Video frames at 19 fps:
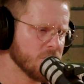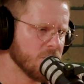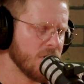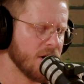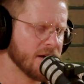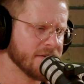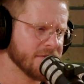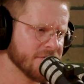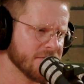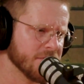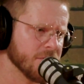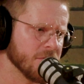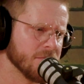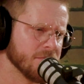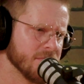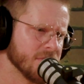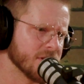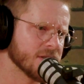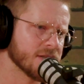wife through
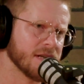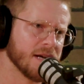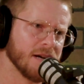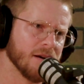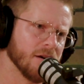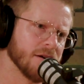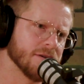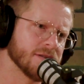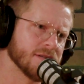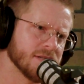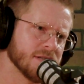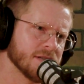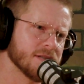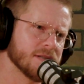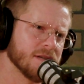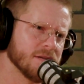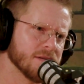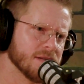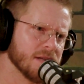a miscarriage
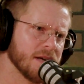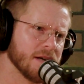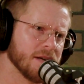6 years